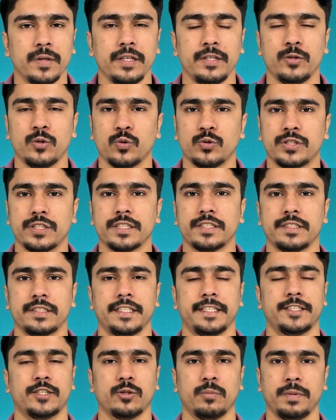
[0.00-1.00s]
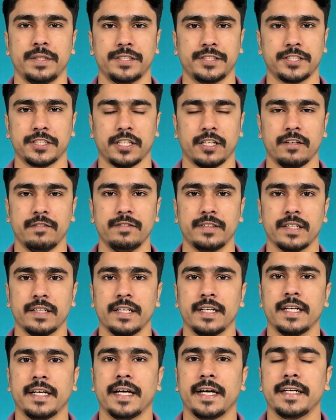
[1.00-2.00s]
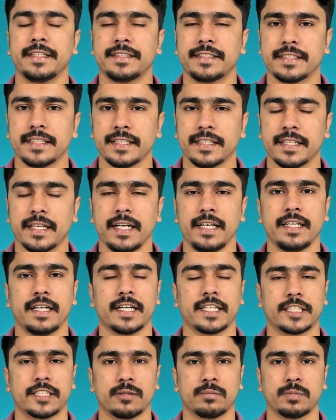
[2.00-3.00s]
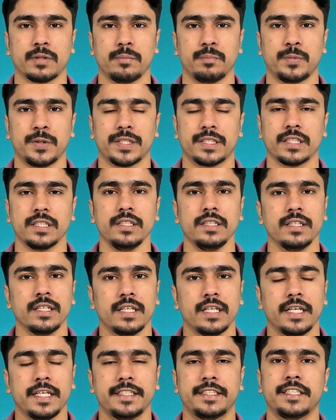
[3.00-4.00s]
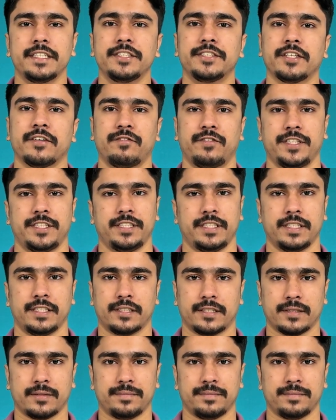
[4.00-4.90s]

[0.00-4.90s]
users need to be solved, a single desktop computer isn't sufficient.